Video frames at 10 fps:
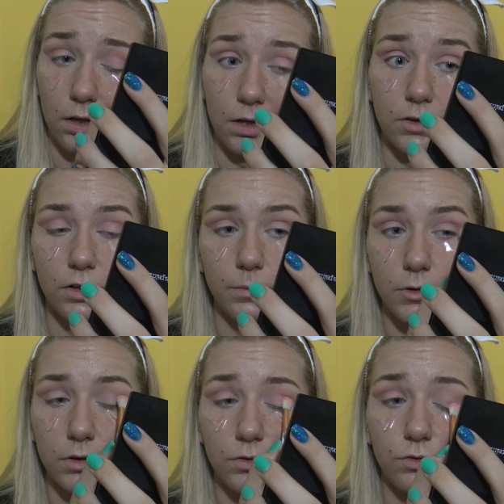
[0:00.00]
Actually, I'm
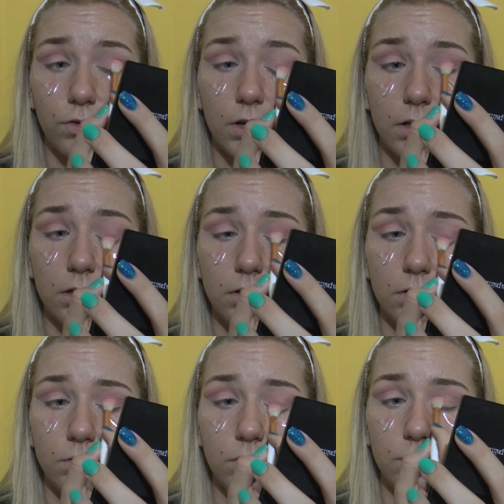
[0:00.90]
gonna drag it
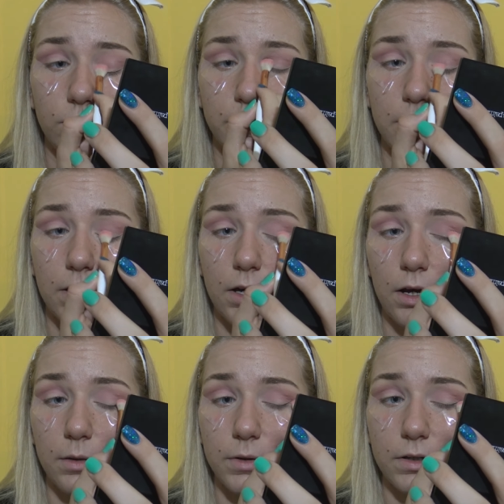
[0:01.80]
all over my
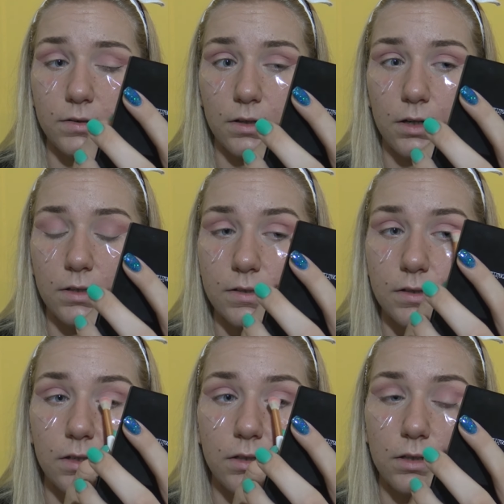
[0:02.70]
eye because I
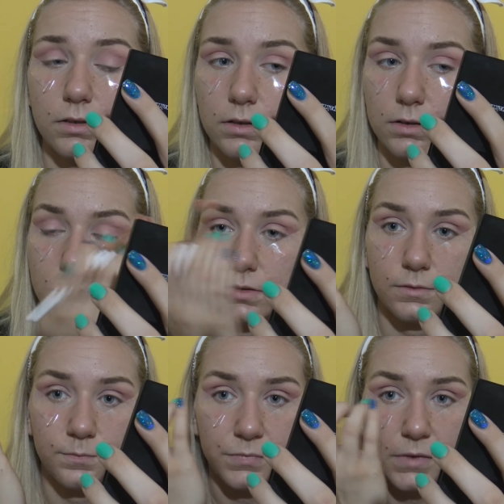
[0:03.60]
see that it's